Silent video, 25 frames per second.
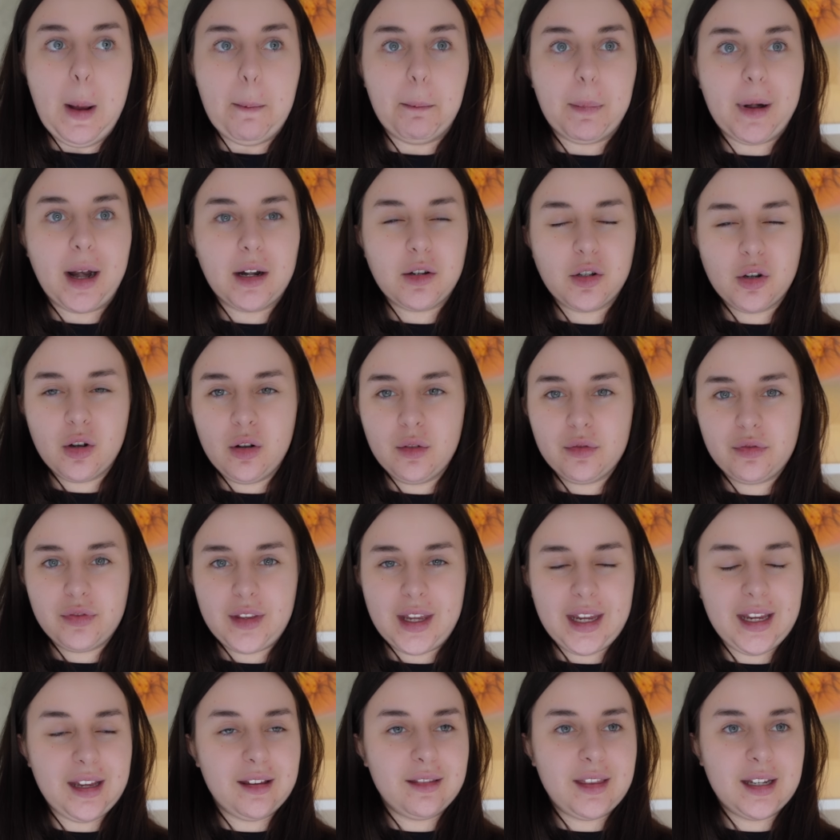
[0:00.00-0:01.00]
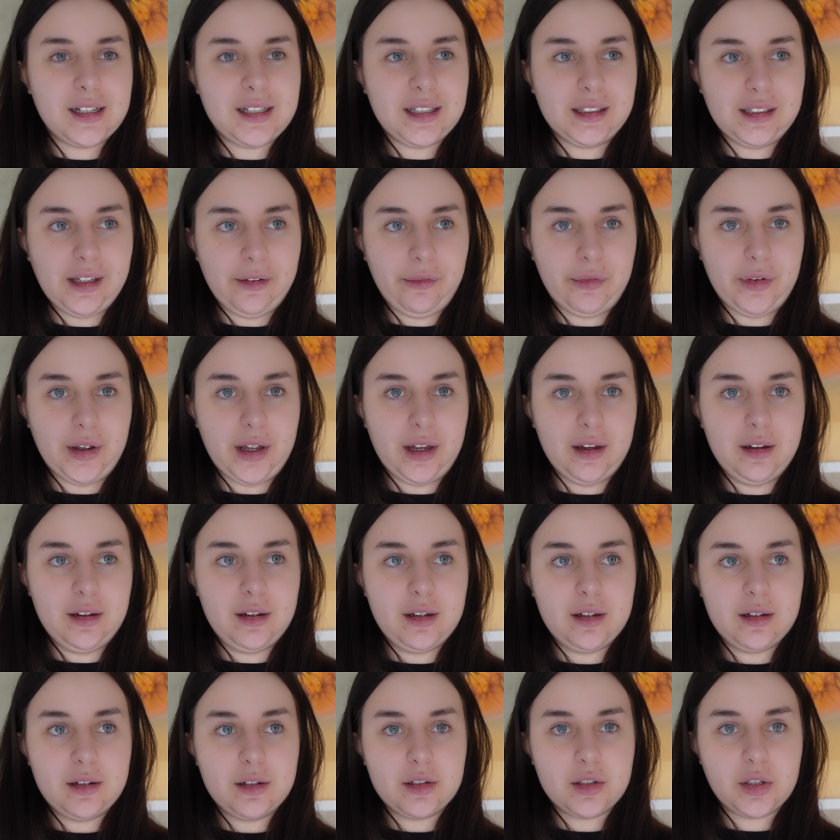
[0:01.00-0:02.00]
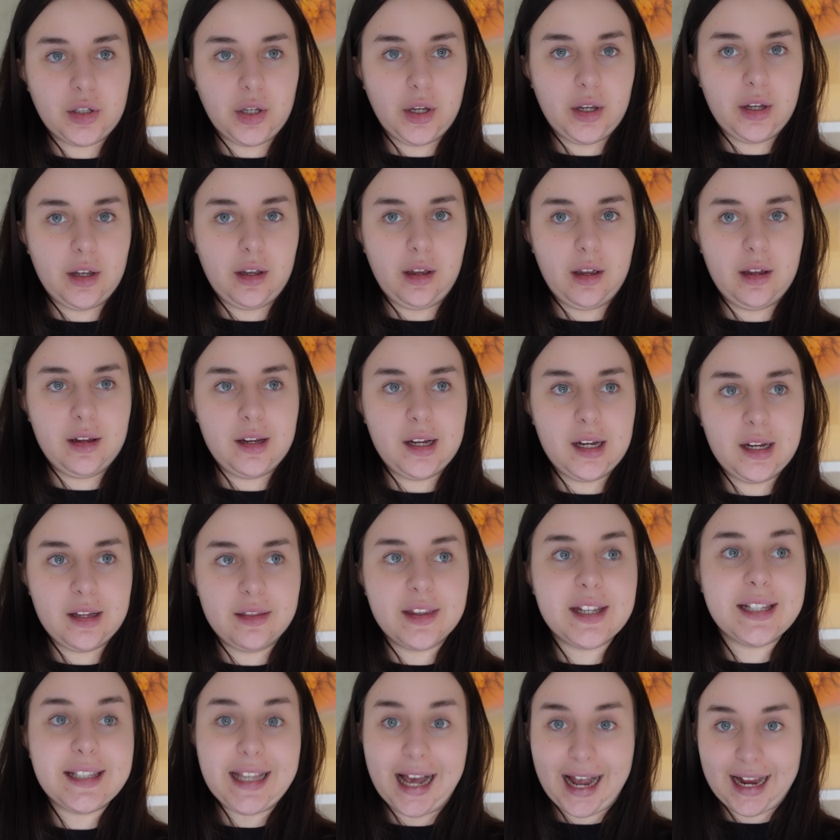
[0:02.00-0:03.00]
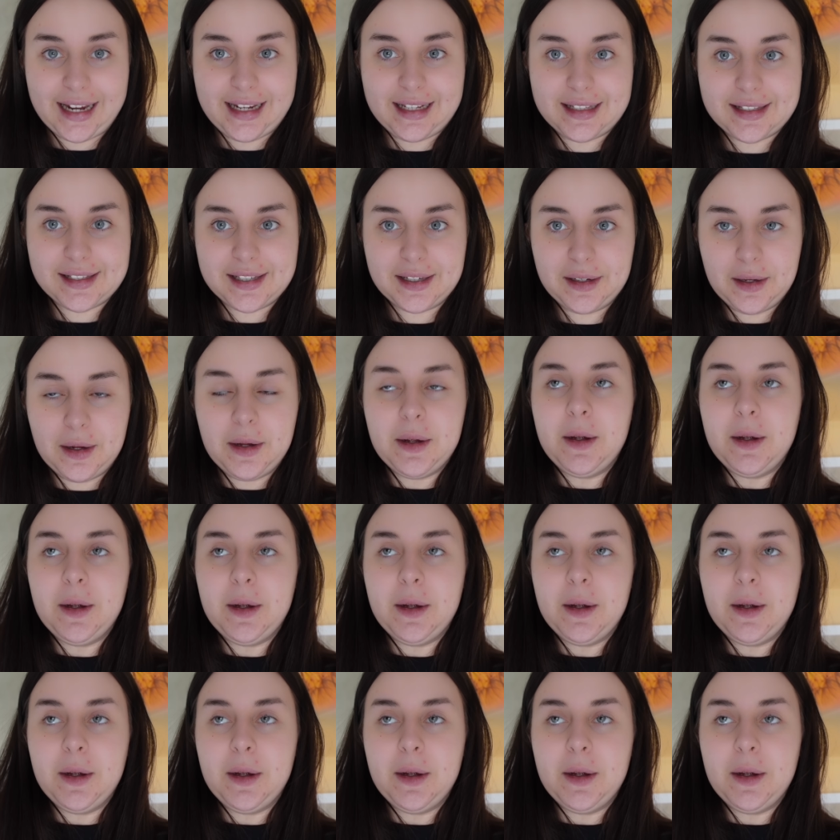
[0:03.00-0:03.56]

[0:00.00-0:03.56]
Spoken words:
but I don't think they deliver to the site,